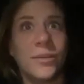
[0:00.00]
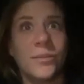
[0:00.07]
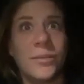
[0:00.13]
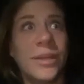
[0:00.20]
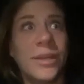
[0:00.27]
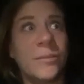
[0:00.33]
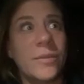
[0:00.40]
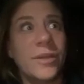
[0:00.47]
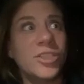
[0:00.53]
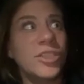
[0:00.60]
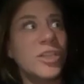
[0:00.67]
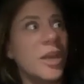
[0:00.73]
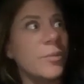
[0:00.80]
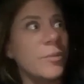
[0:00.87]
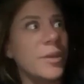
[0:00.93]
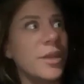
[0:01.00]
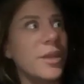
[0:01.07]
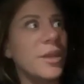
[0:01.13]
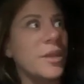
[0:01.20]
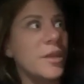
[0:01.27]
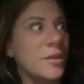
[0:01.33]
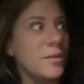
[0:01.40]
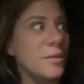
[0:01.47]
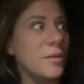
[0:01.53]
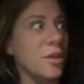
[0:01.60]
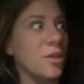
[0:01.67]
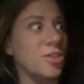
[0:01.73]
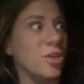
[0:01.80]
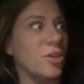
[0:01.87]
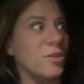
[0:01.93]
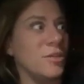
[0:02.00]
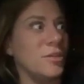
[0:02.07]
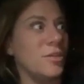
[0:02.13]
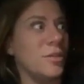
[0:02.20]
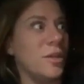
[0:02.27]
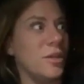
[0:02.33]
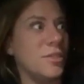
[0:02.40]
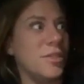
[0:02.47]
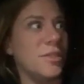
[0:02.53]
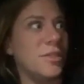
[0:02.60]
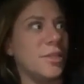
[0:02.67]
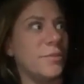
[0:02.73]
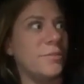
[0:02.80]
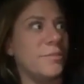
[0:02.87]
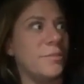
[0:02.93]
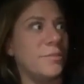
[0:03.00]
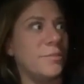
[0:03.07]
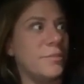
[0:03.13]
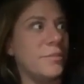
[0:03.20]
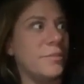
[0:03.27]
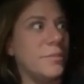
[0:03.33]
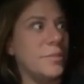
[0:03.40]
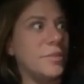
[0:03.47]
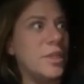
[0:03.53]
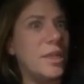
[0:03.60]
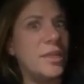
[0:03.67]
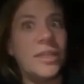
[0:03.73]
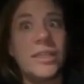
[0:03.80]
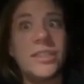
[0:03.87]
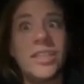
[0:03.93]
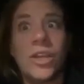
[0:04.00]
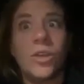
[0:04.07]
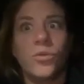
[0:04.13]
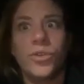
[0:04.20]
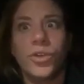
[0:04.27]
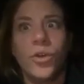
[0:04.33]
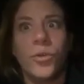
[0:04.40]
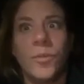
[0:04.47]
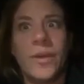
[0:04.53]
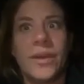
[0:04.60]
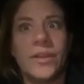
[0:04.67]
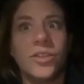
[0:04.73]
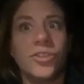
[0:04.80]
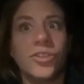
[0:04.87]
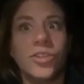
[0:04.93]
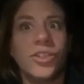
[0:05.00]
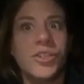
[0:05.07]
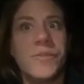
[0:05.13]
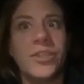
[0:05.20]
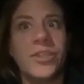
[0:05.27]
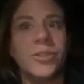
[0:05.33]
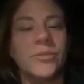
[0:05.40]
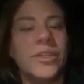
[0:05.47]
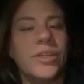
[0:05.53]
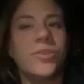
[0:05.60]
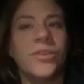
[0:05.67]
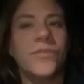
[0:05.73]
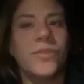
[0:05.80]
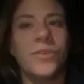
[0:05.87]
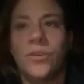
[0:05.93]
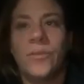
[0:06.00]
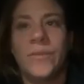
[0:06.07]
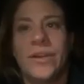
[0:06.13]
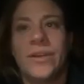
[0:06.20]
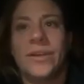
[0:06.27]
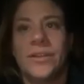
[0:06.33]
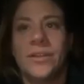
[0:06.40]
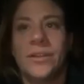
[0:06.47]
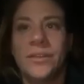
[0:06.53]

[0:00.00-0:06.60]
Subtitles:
I'm like, imagine how many adult autistic and that they don't know about it. They're on the spectrum. They don't even know about it.